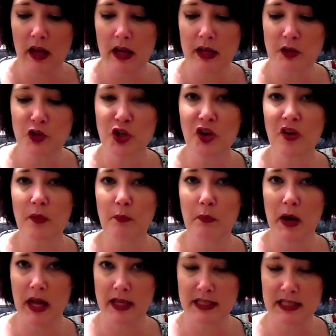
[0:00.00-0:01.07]
It took
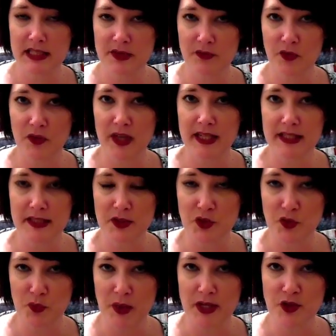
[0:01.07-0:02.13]
months for that
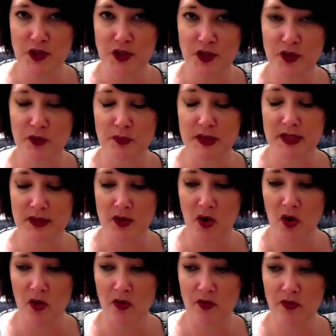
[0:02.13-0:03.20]
situation to
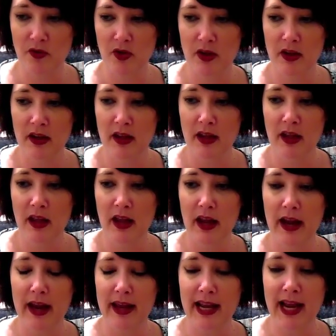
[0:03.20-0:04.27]
resolve,
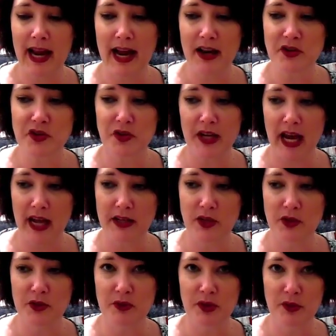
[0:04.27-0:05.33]
and I actually had to
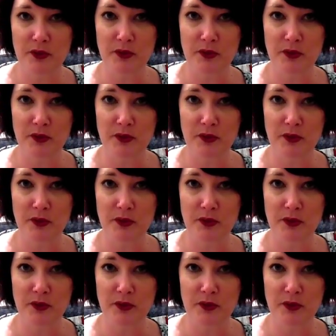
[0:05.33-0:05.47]
do it